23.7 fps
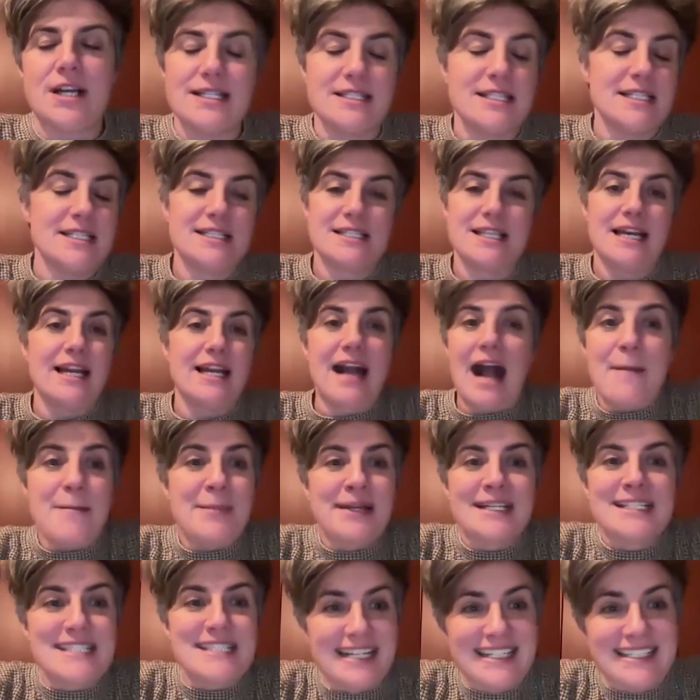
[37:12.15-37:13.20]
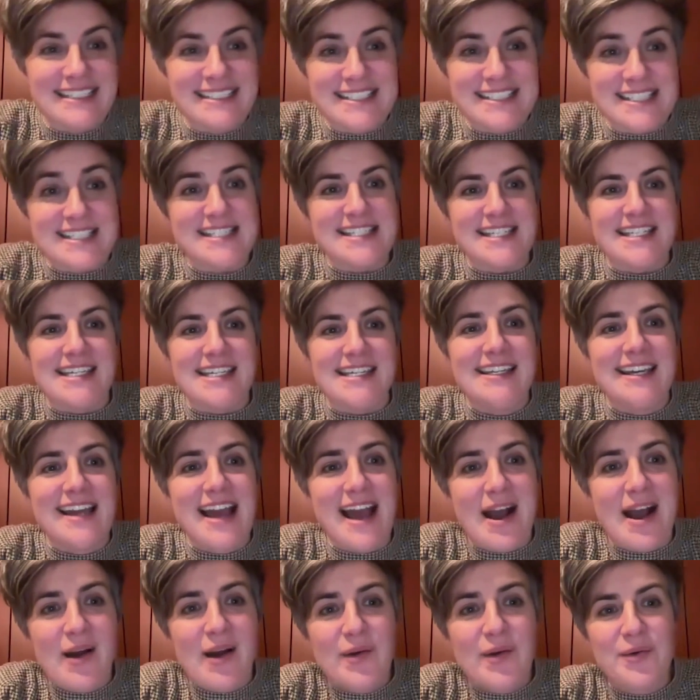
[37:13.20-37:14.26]
is like I'm excited to see
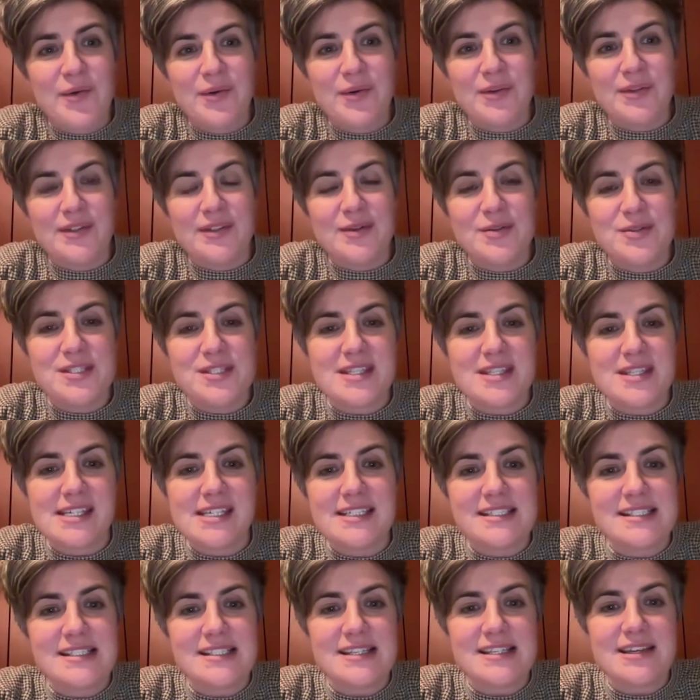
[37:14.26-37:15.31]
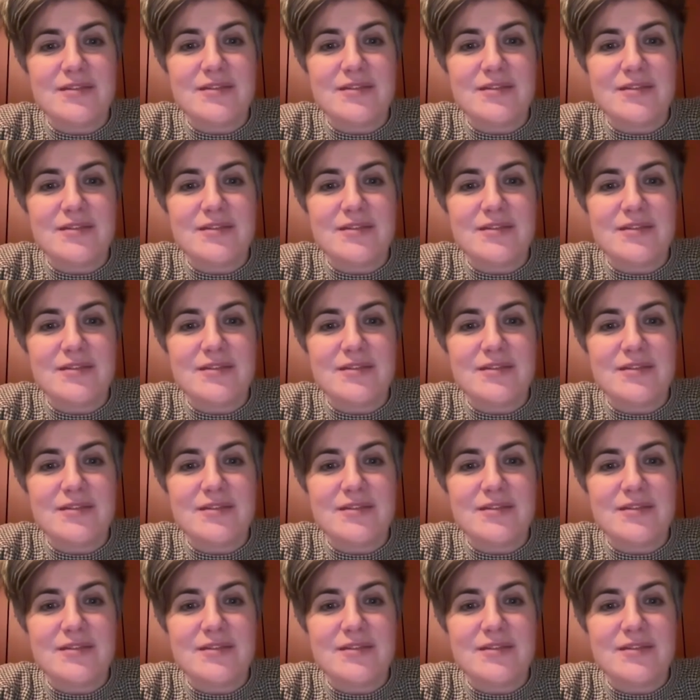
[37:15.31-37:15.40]
how those things